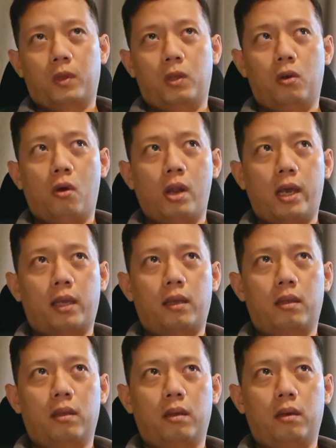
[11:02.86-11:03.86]
you know,
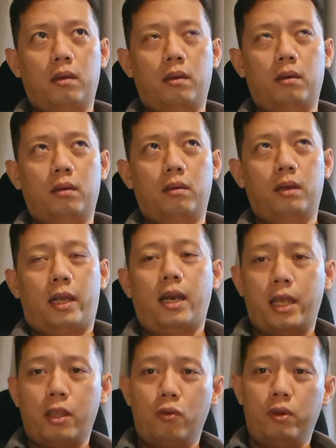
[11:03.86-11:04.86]
like
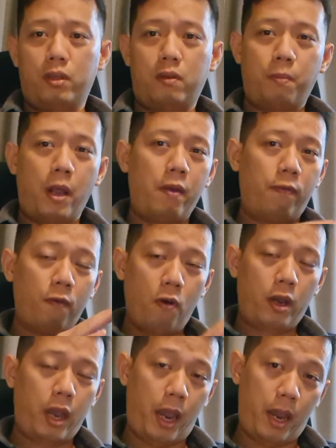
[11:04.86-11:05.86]
you display
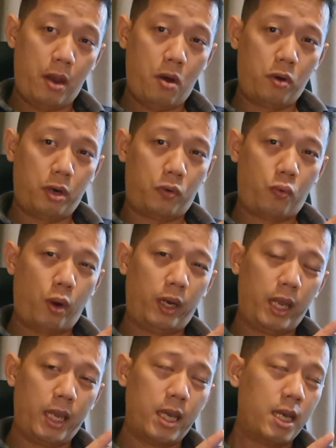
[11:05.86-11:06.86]
4K on the
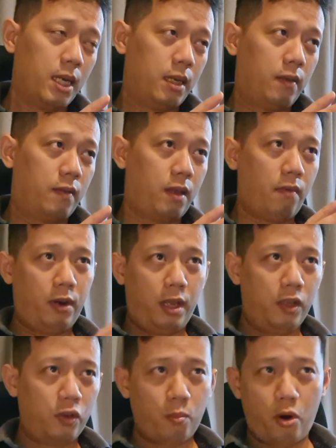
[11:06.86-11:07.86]

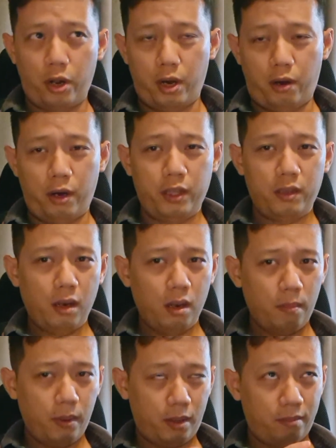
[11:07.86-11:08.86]
27-inch monitor. It's a
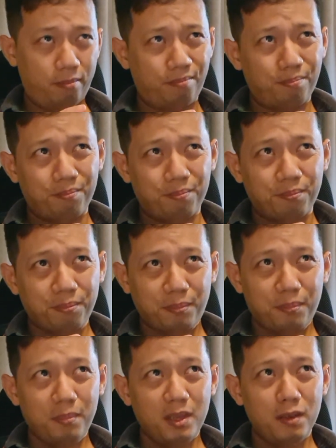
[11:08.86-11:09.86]
little bit
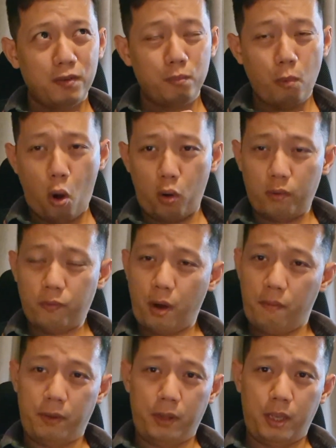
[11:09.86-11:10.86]
smaller for
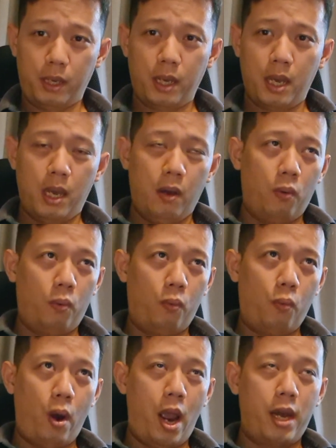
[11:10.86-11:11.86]
everything.
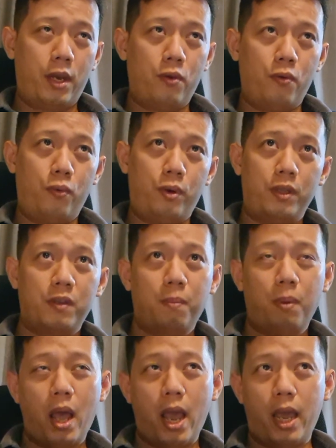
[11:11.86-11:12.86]
When you
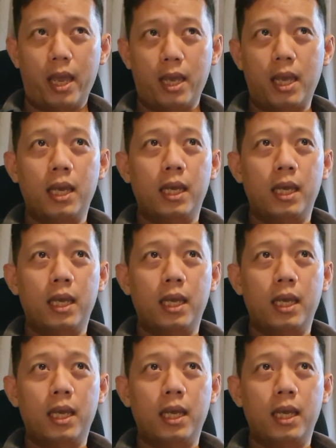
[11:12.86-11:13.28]
display